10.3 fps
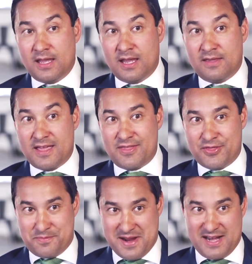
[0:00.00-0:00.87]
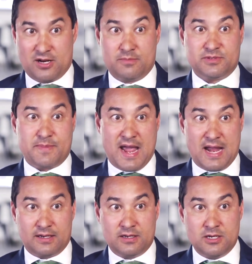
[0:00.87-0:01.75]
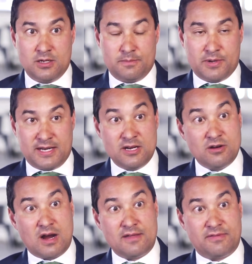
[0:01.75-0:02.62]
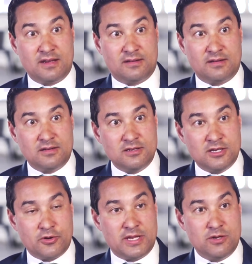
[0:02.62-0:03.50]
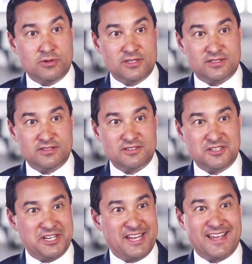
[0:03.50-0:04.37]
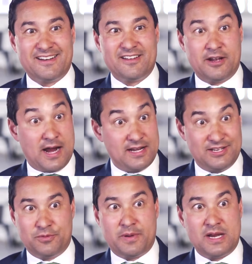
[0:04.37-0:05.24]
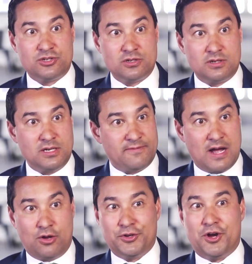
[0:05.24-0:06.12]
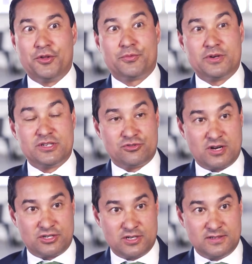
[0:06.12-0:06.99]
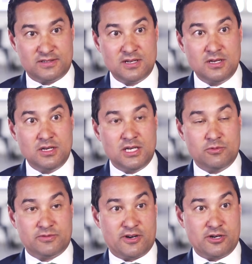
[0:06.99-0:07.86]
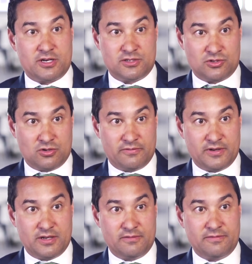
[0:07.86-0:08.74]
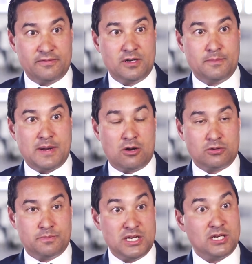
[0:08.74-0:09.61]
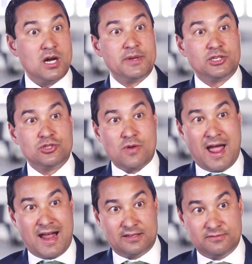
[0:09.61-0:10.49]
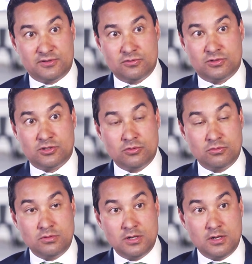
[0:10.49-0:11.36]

And then their pain comes back. But here, I think you know, he was, again, an ideal patient. He followed all the restrictions. He was very conservative about becoming too active too soon.